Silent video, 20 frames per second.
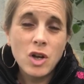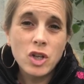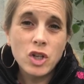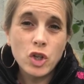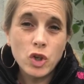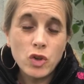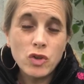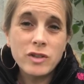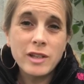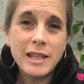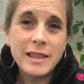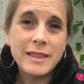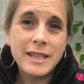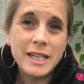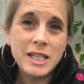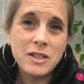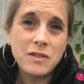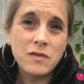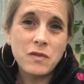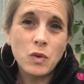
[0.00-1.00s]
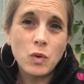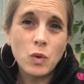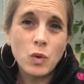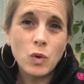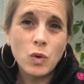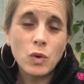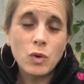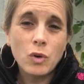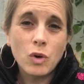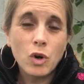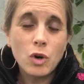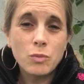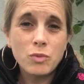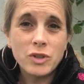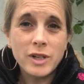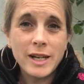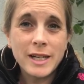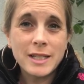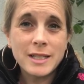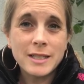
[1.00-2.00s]
using these 4
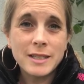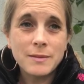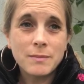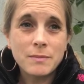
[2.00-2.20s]
objects